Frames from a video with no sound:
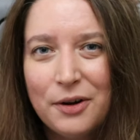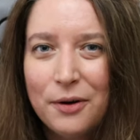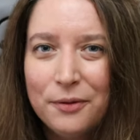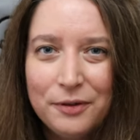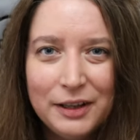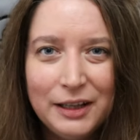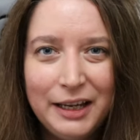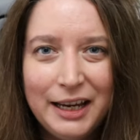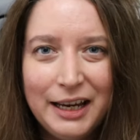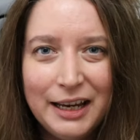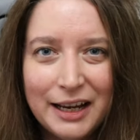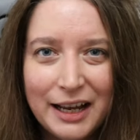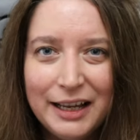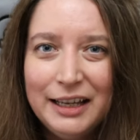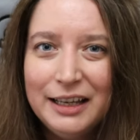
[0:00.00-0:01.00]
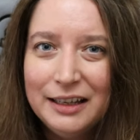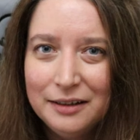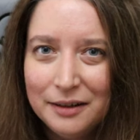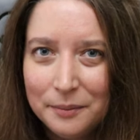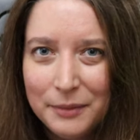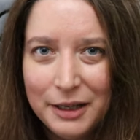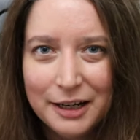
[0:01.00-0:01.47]
hopefully
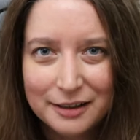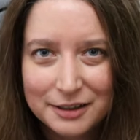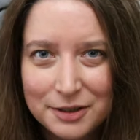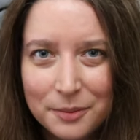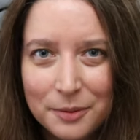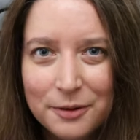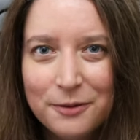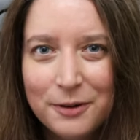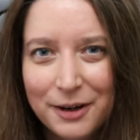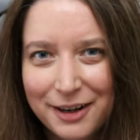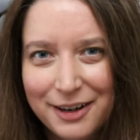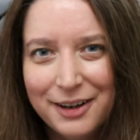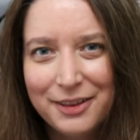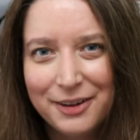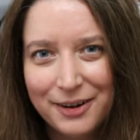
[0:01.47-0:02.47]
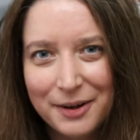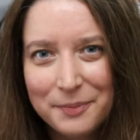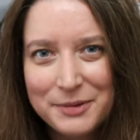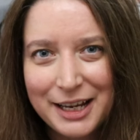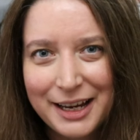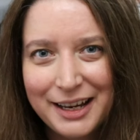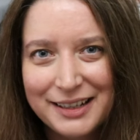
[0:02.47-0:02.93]
in mid-October for another
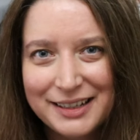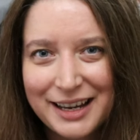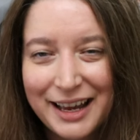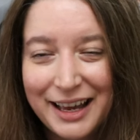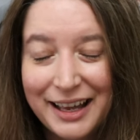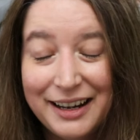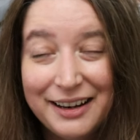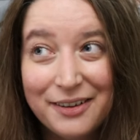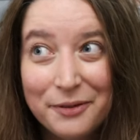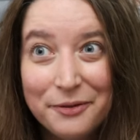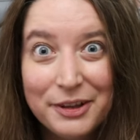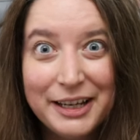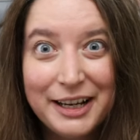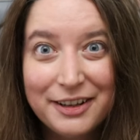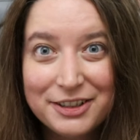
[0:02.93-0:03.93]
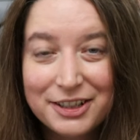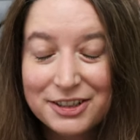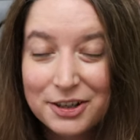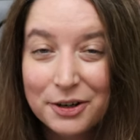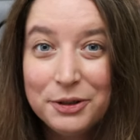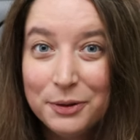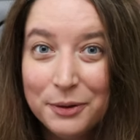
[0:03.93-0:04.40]
update, and hopefully I'll
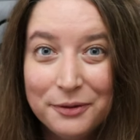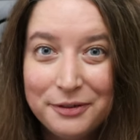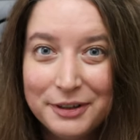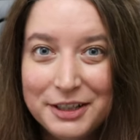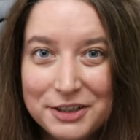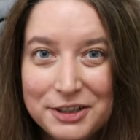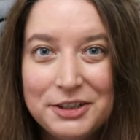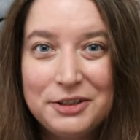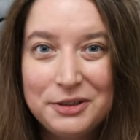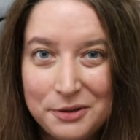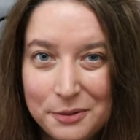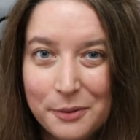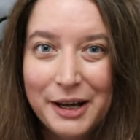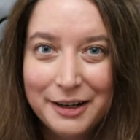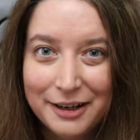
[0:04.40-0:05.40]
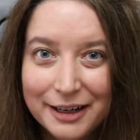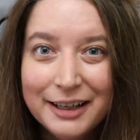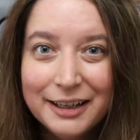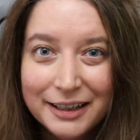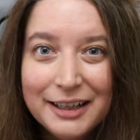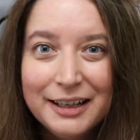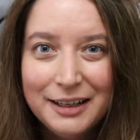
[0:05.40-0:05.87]
show you a finished
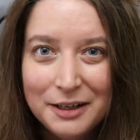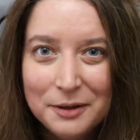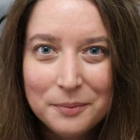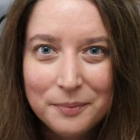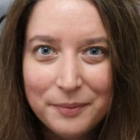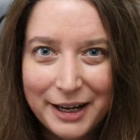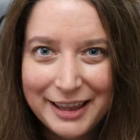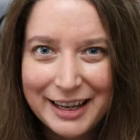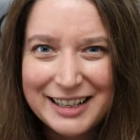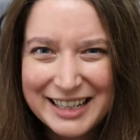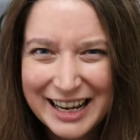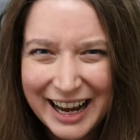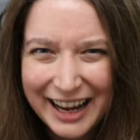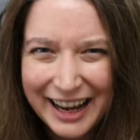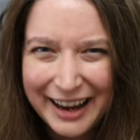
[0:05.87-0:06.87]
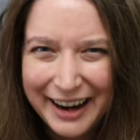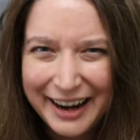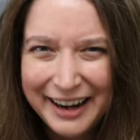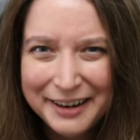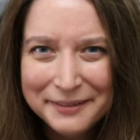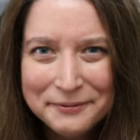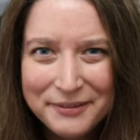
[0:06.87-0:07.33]
sweater by that
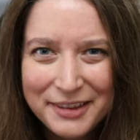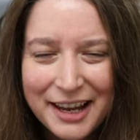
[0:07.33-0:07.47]
time.